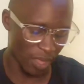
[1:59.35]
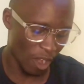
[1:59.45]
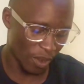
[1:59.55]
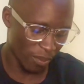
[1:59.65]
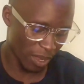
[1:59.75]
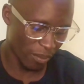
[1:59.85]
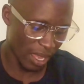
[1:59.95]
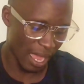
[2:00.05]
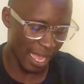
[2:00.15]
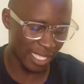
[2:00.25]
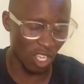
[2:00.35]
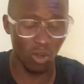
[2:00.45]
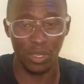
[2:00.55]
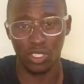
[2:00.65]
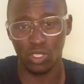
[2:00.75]
Now remember, as I
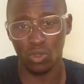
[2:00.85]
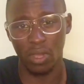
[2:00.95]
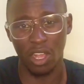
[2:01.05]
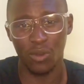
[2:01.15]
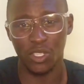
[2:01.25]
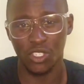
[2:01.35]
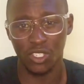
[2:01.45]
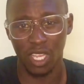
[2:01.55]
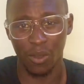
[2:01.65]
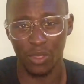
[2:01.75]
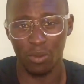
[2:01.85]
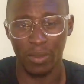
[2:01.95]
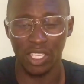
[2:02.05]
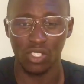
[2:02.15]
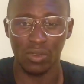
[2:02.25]
always do, I always share within
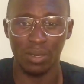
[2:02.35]
my screen